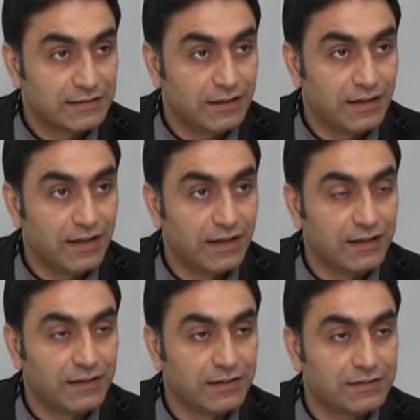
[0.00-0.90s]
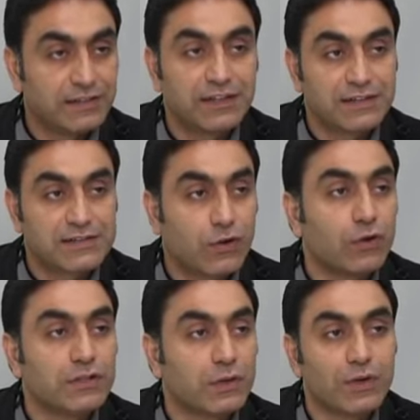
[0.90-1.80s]
there is
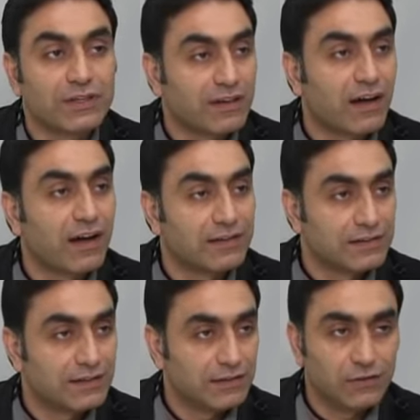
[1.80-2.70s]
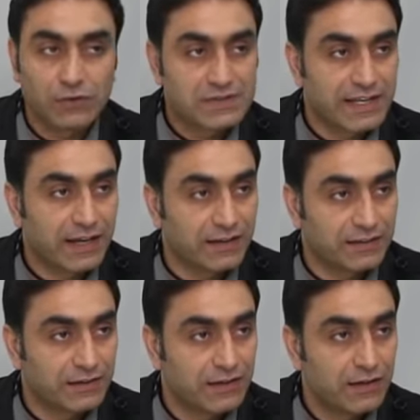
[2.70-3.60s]
only one God, no second.